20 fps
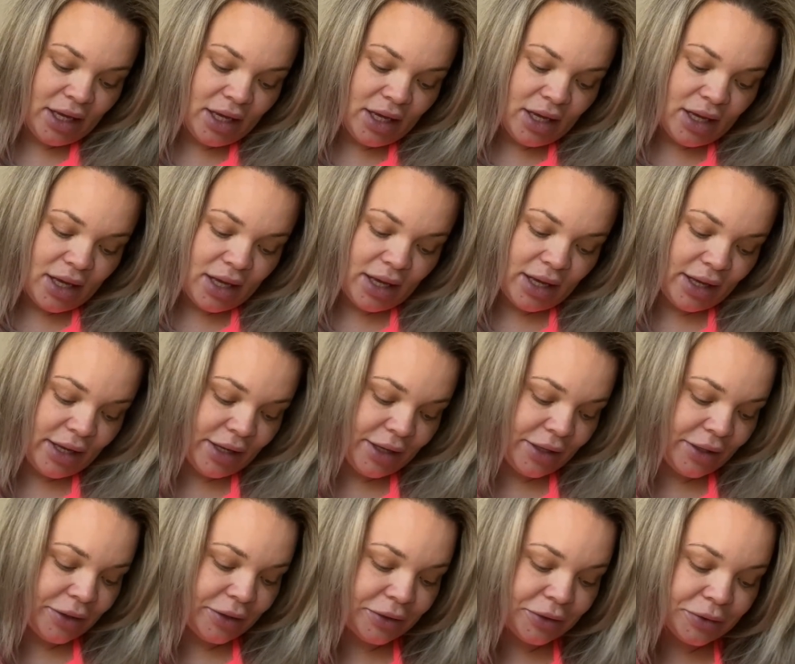
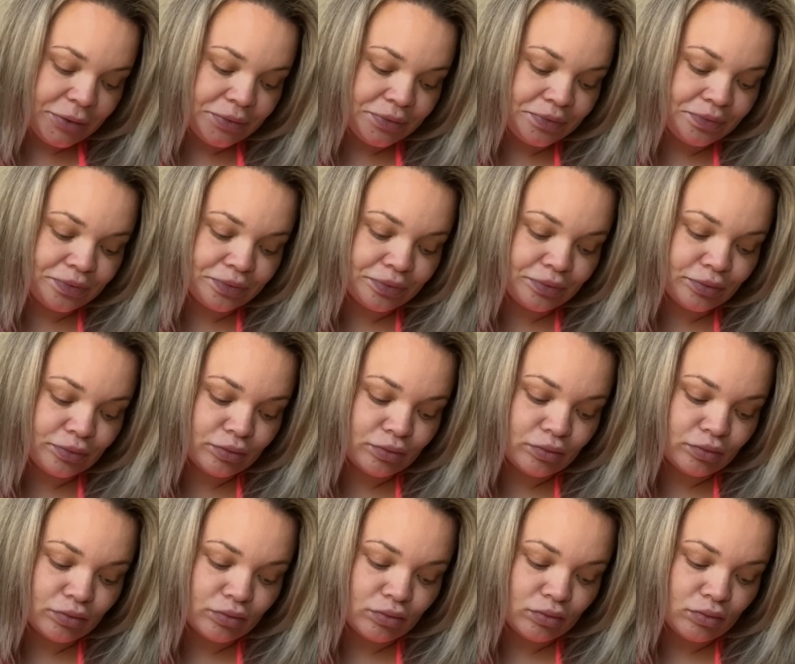(silence)